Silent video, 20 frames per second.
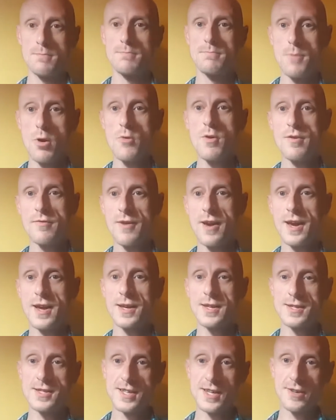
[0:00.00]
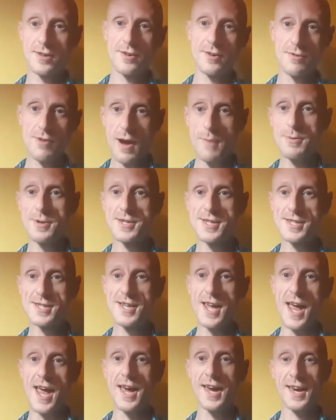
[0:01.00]
Motivate to grab a
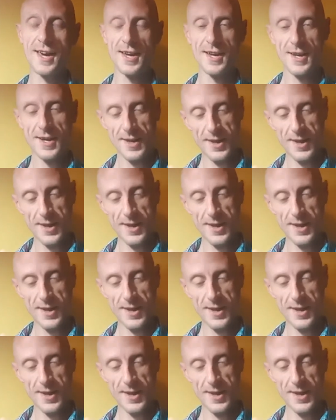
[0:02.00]
stick,